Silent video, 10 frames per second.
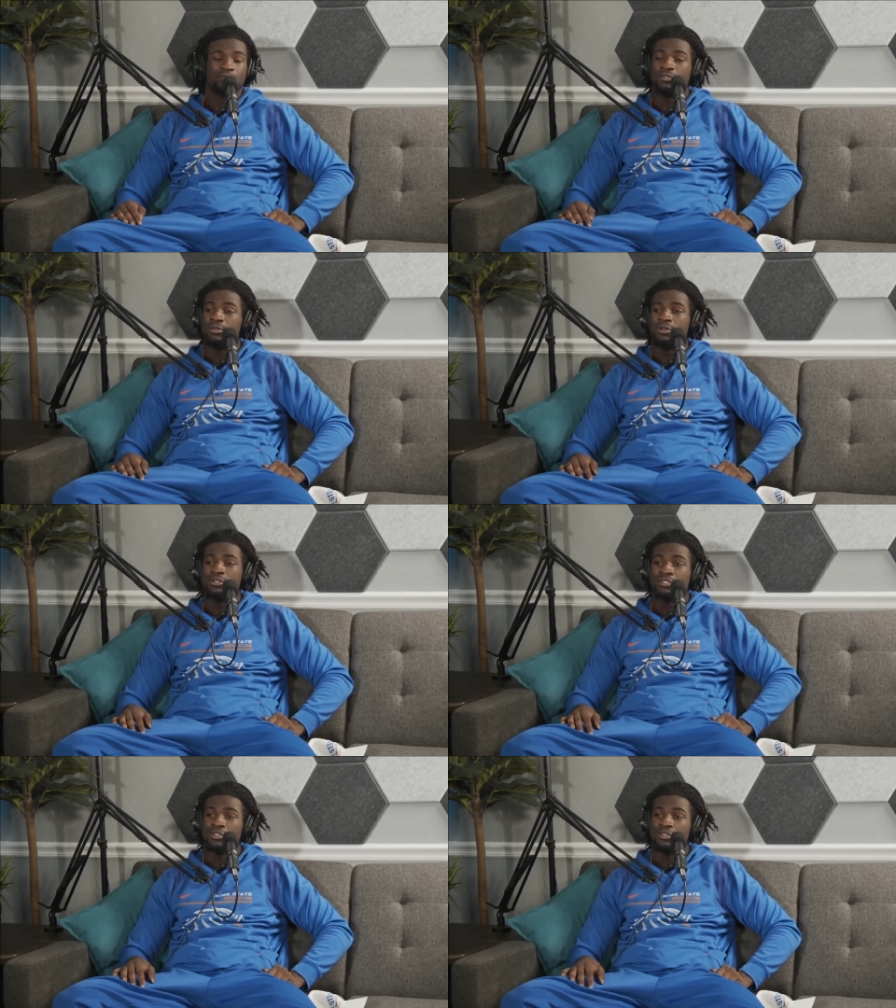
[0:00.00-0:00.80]
Kudos
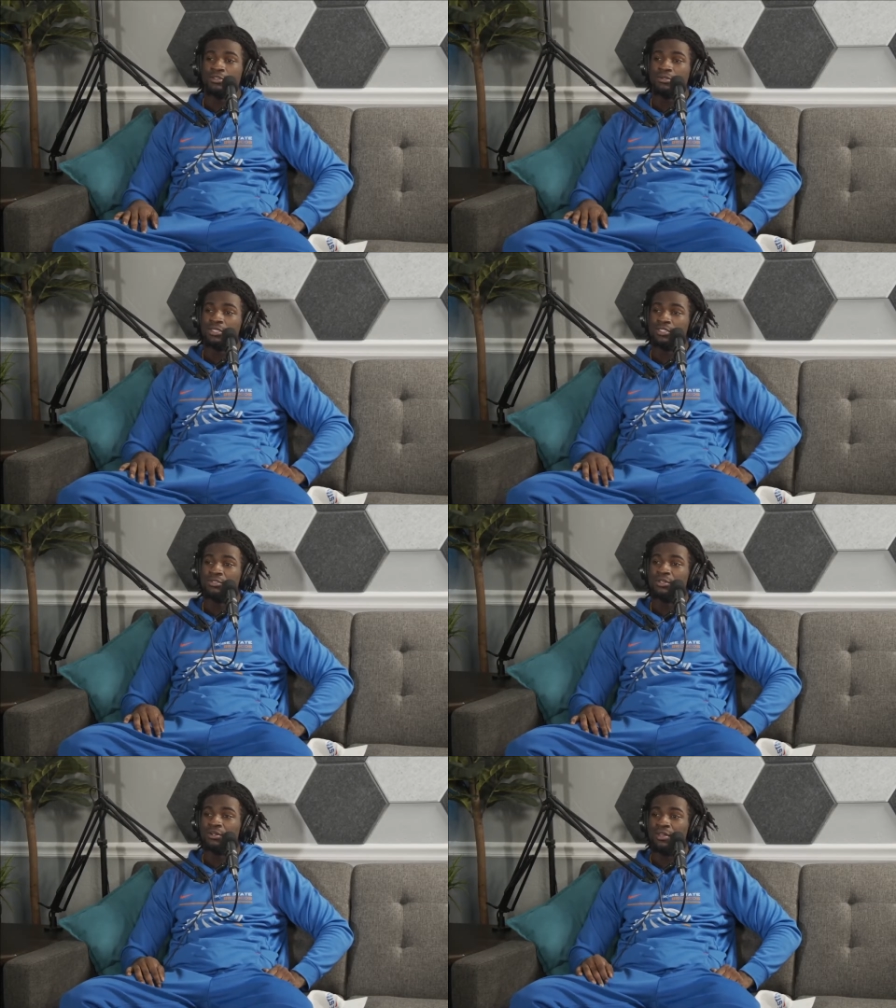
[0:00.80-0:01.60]
to you, because you
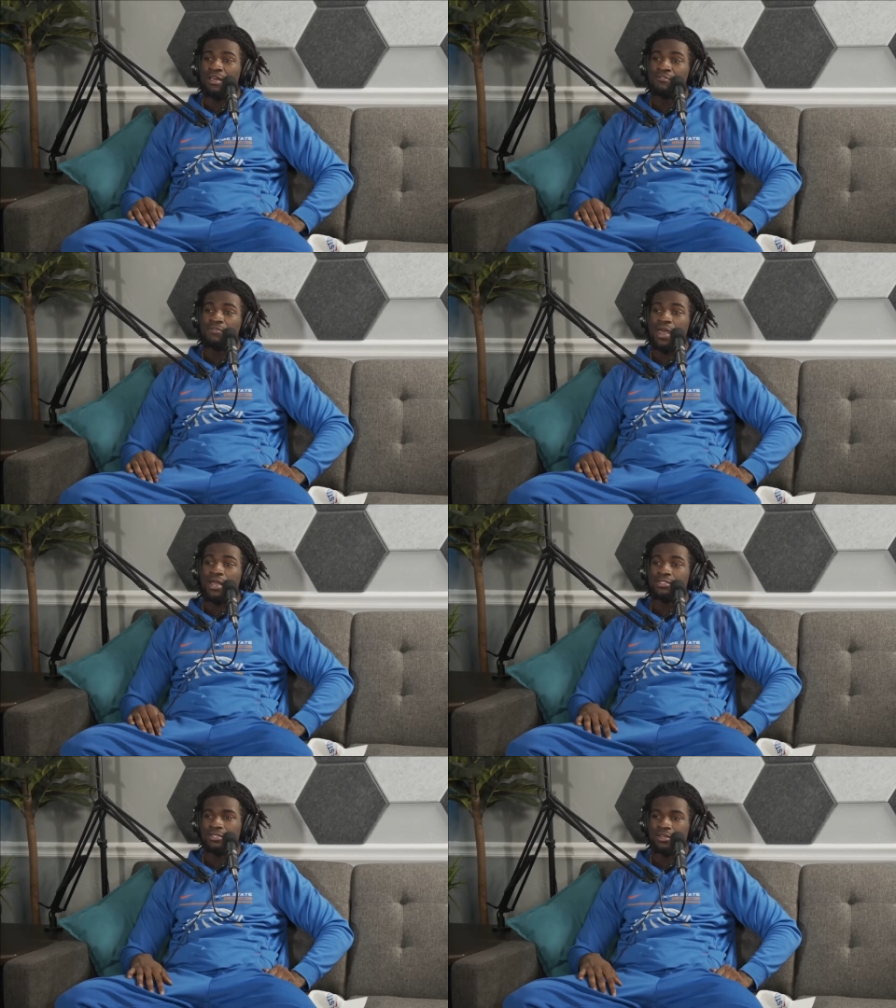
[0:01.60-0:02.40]
learned that
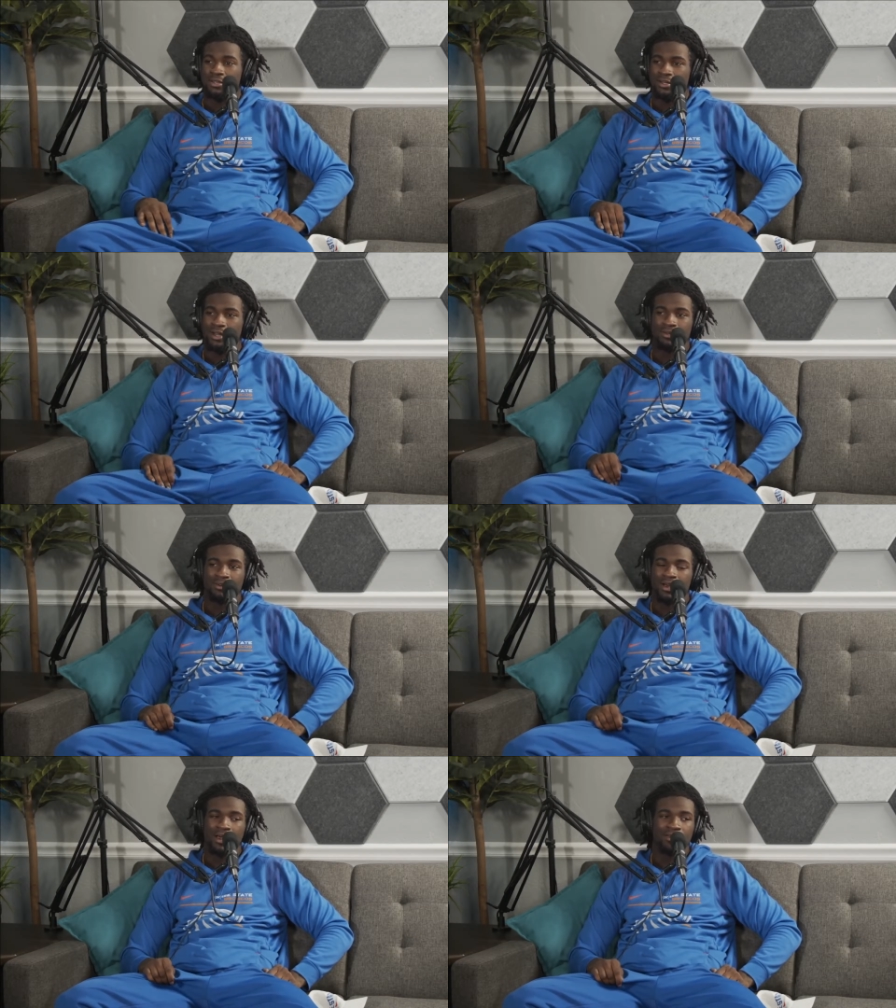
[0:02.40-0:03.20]
fast. I don't know
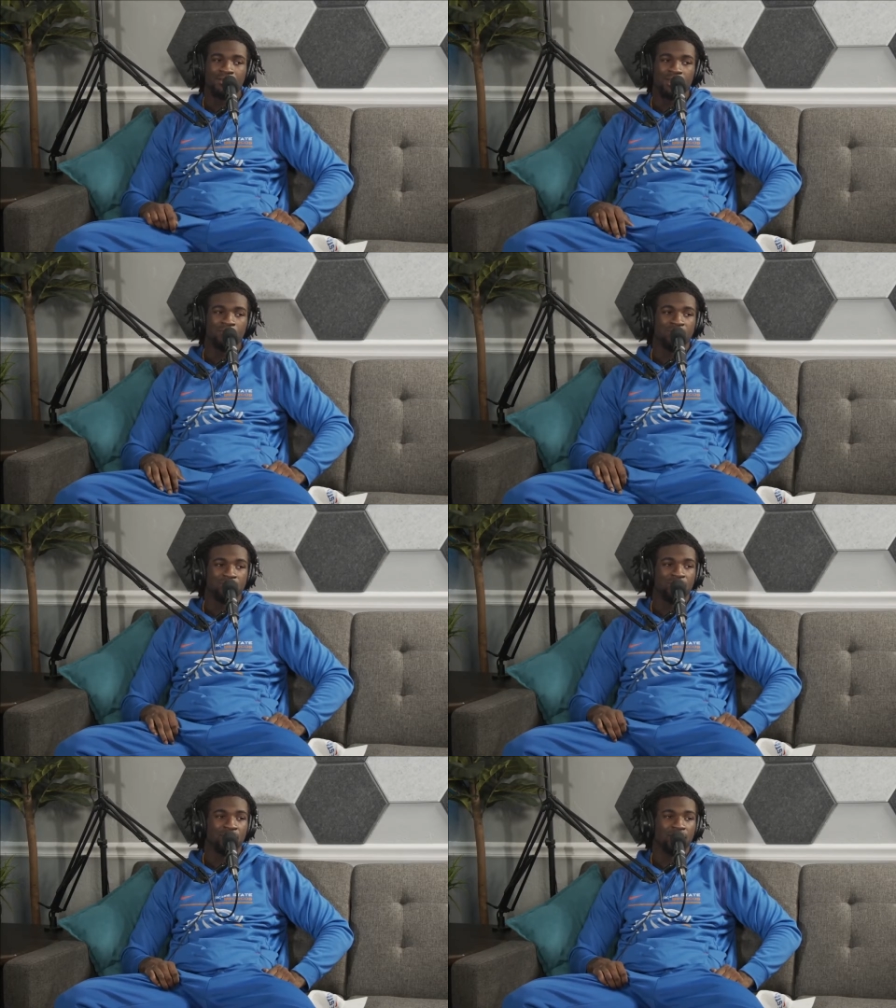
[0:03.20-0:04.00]
how you did it, but
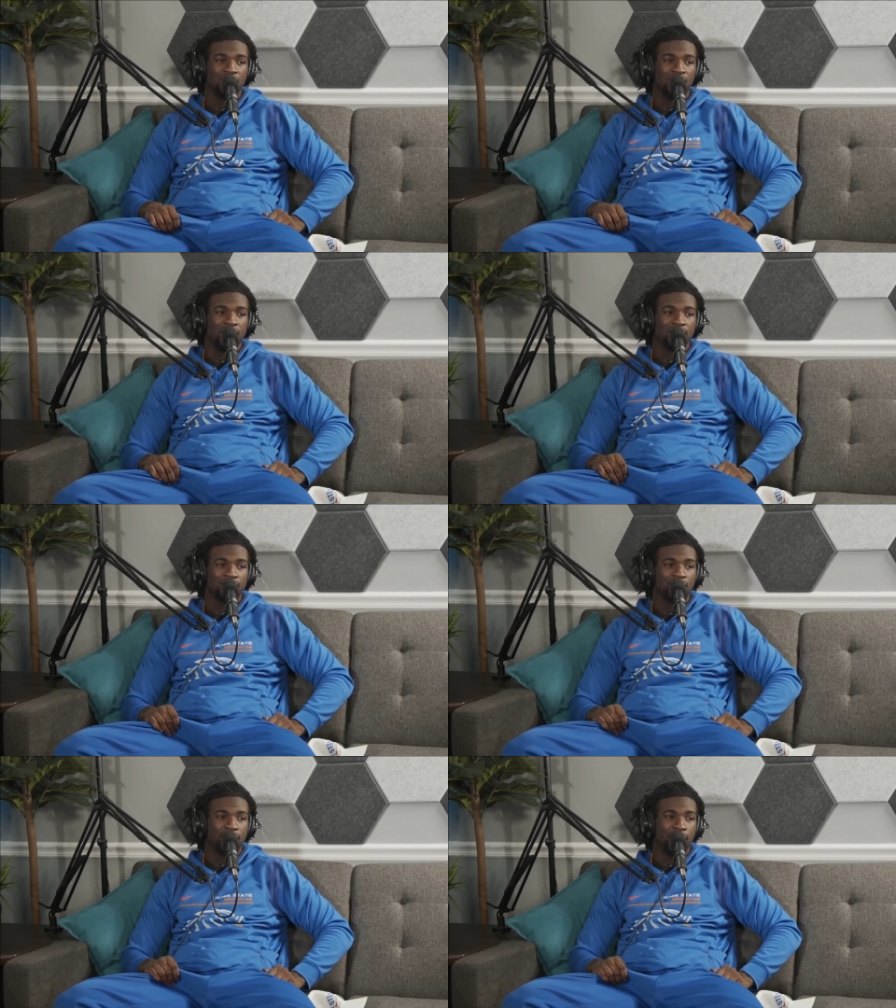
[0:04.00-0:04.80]
you learned it
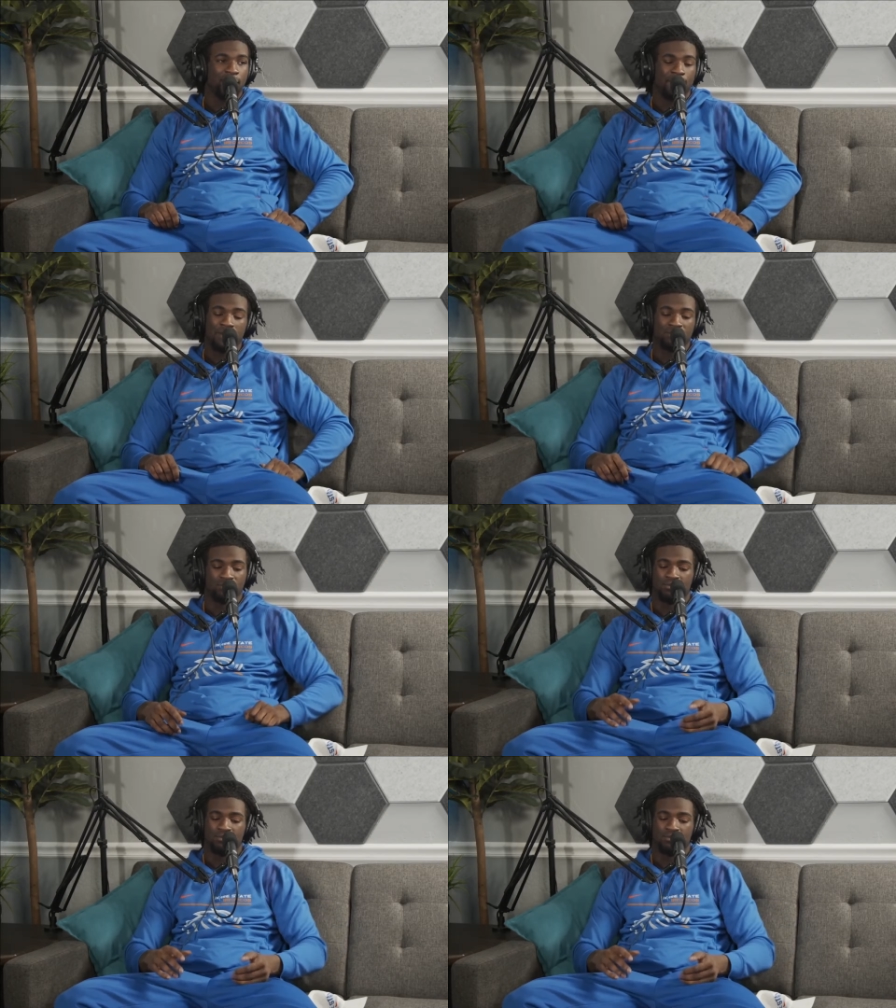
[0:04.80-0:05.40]
fast. It was.